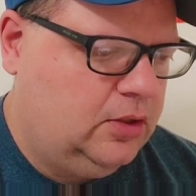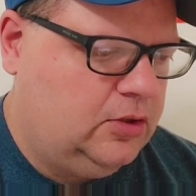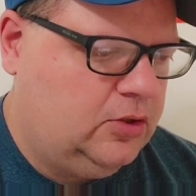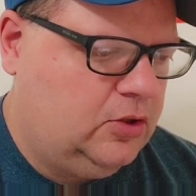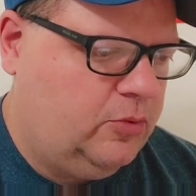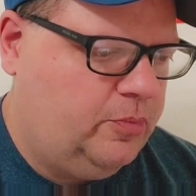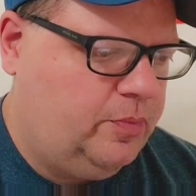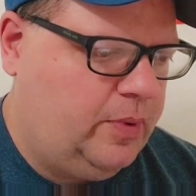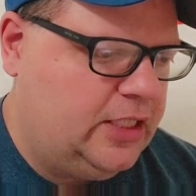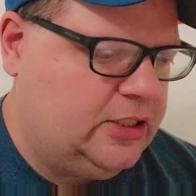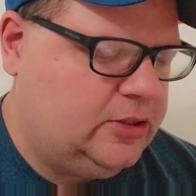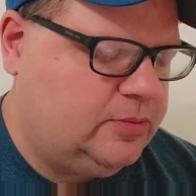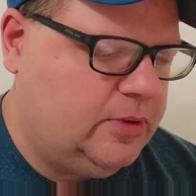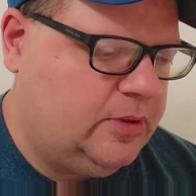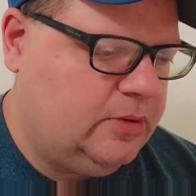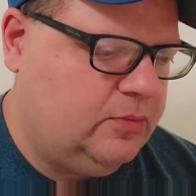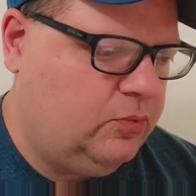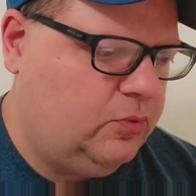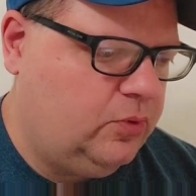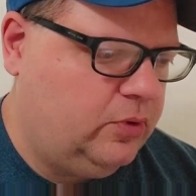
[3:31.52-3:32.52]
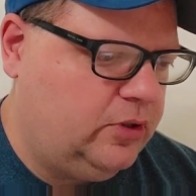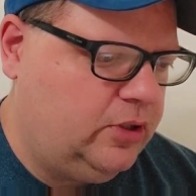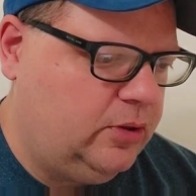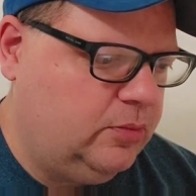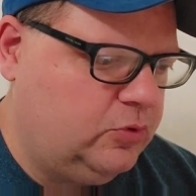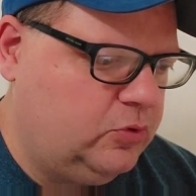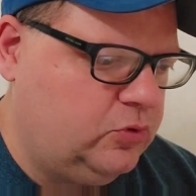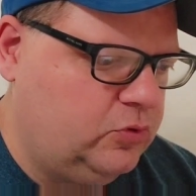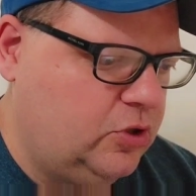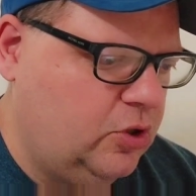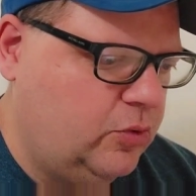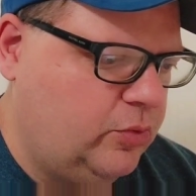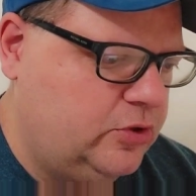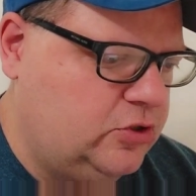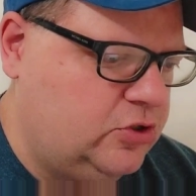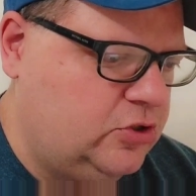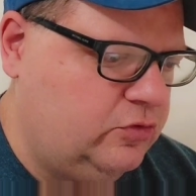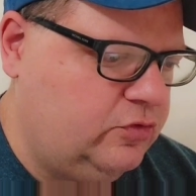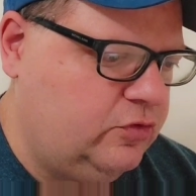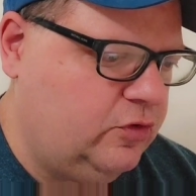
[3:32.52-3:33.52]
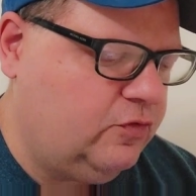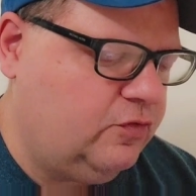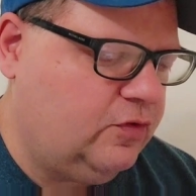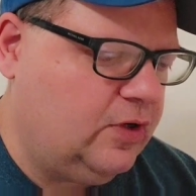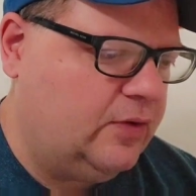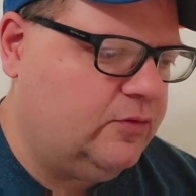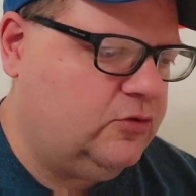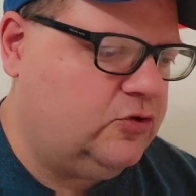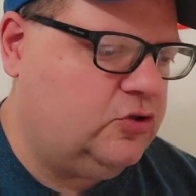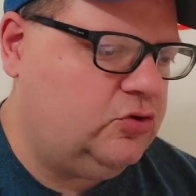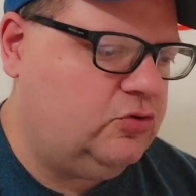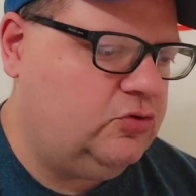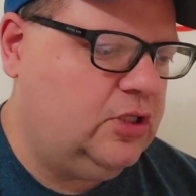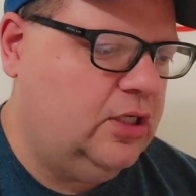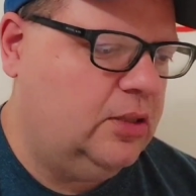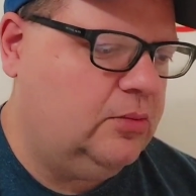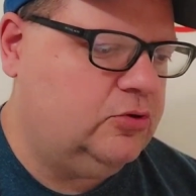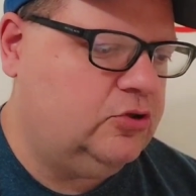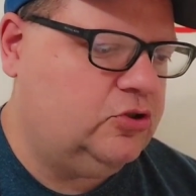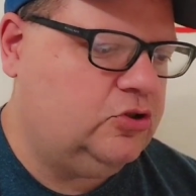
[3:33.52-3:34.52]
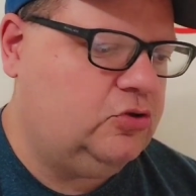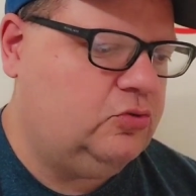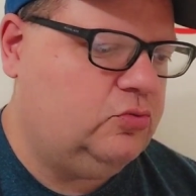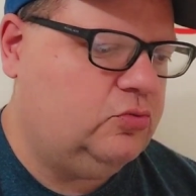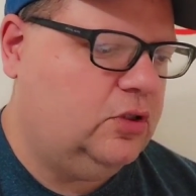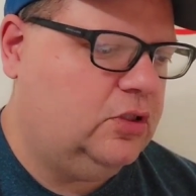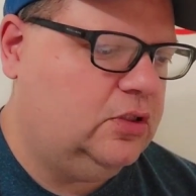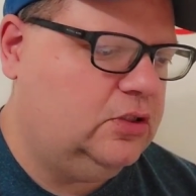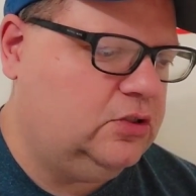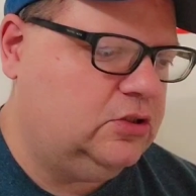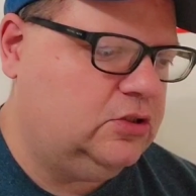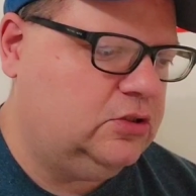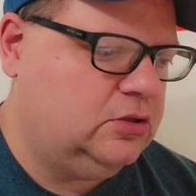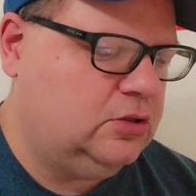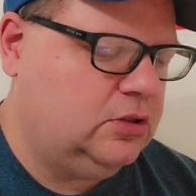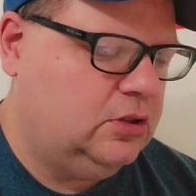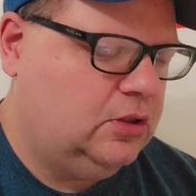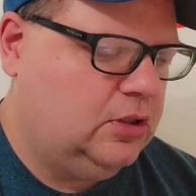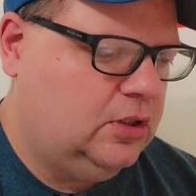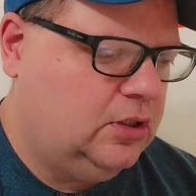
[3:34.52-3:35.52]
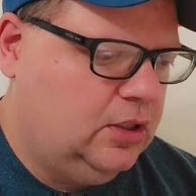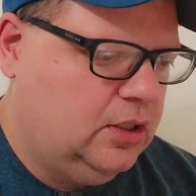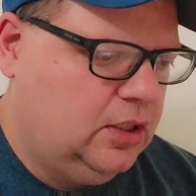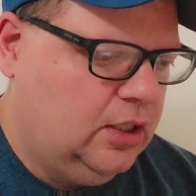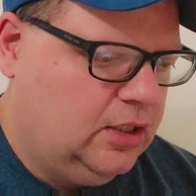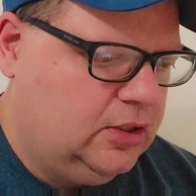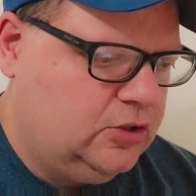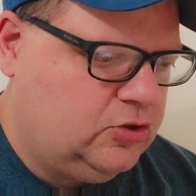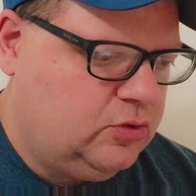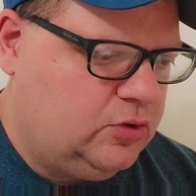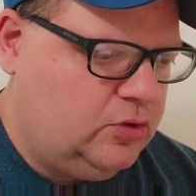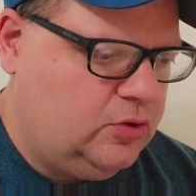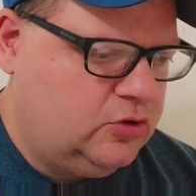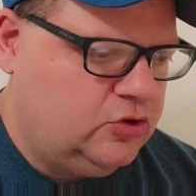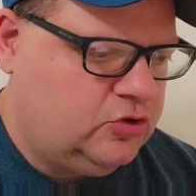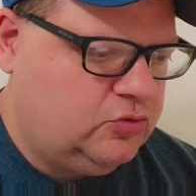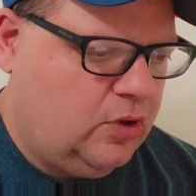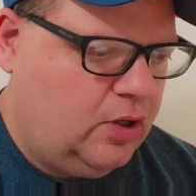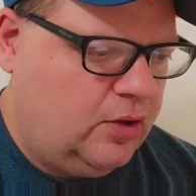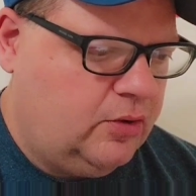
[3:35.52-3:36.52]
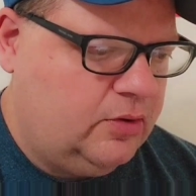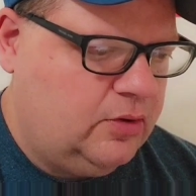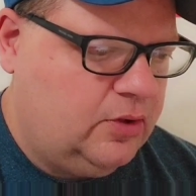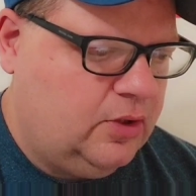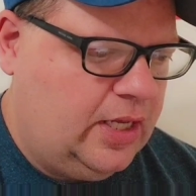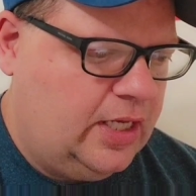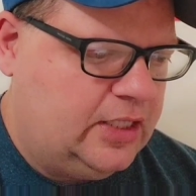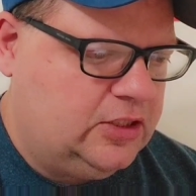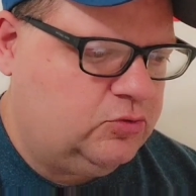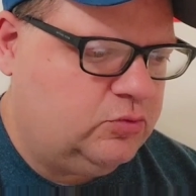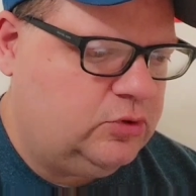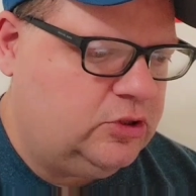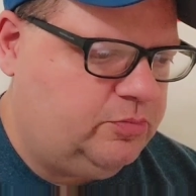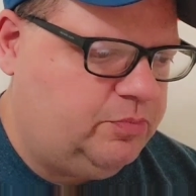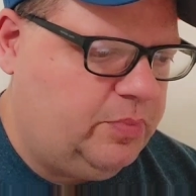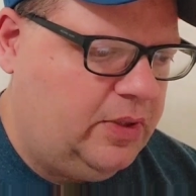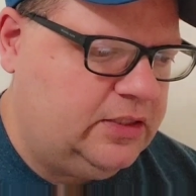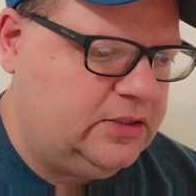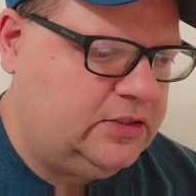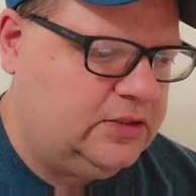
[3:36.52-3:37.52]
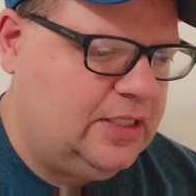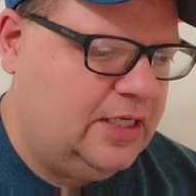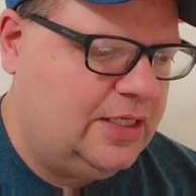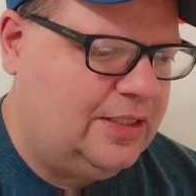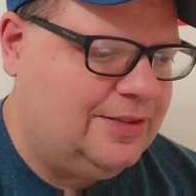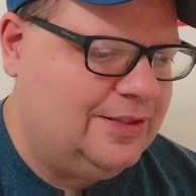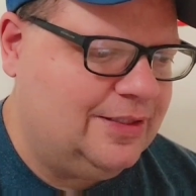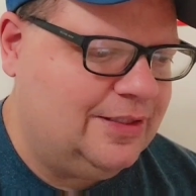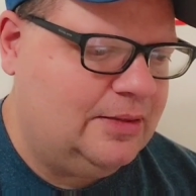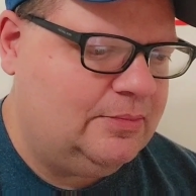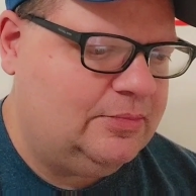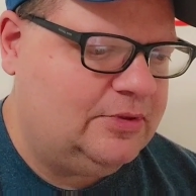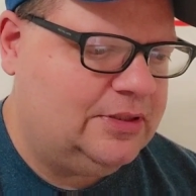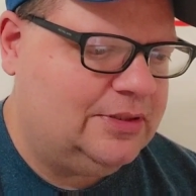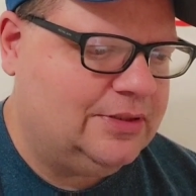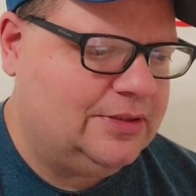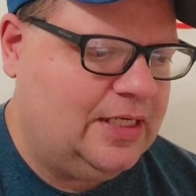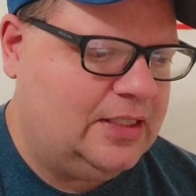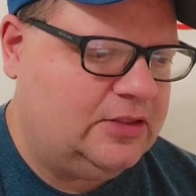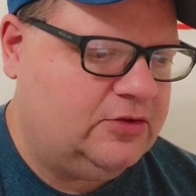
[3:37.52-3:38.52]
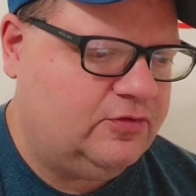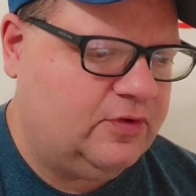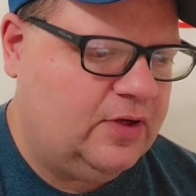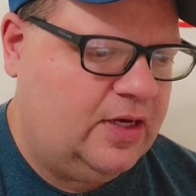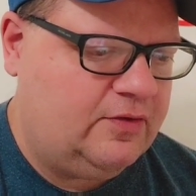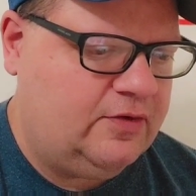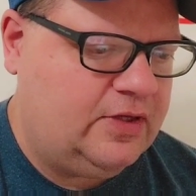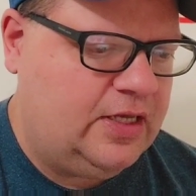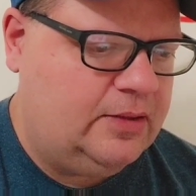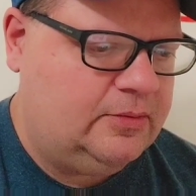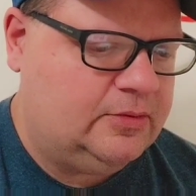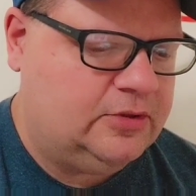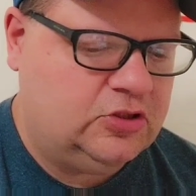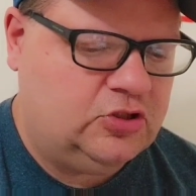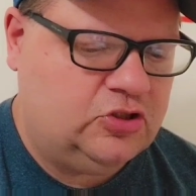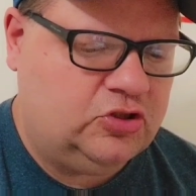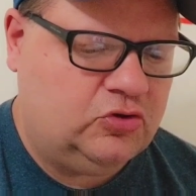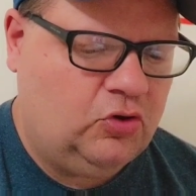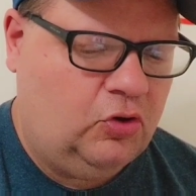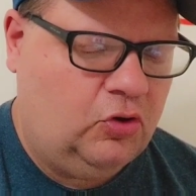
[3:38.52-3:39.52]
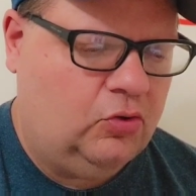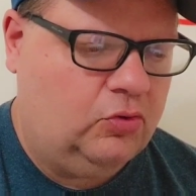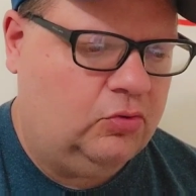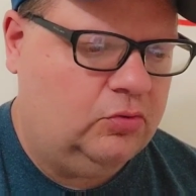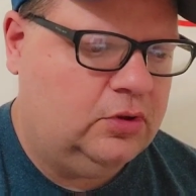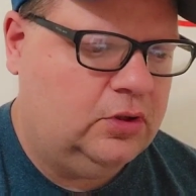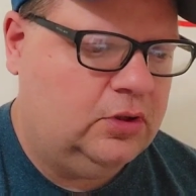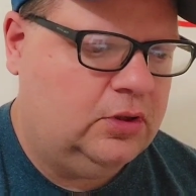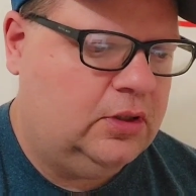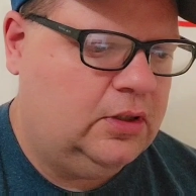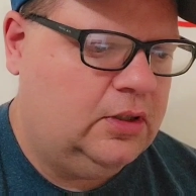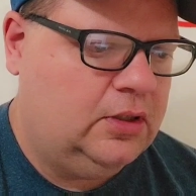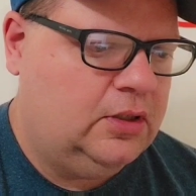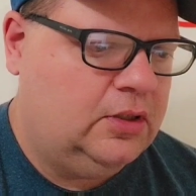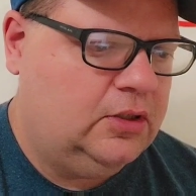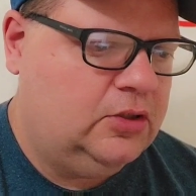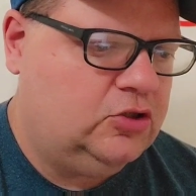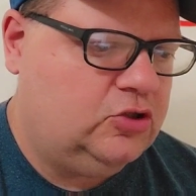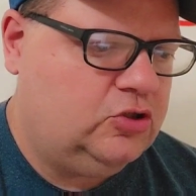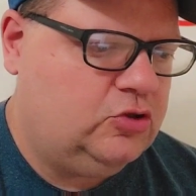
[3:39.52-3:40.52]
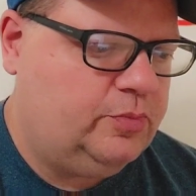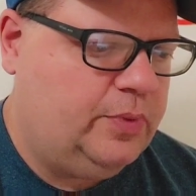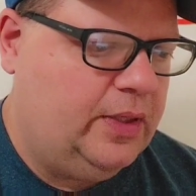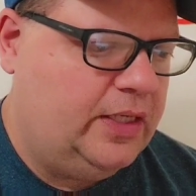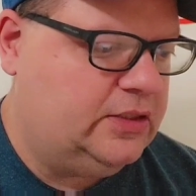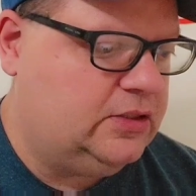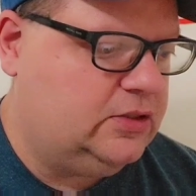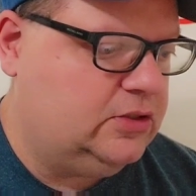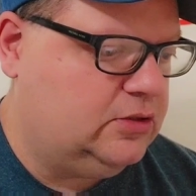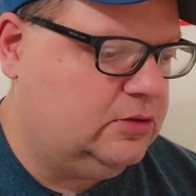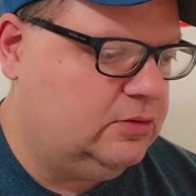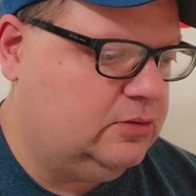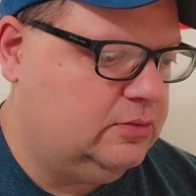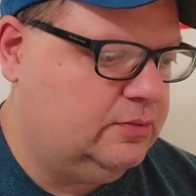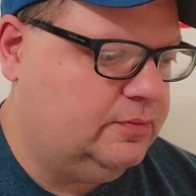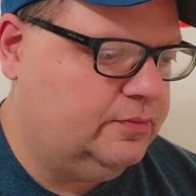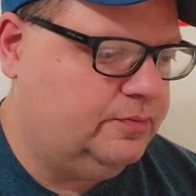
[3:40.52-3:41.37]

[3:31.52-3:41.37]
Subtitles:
Third baseman, William Lugo, went 2-for-5 with 2 doubles, 2 runs. Antonio Suárez has reached base 10 times in his last 5 games and stole 2 bases.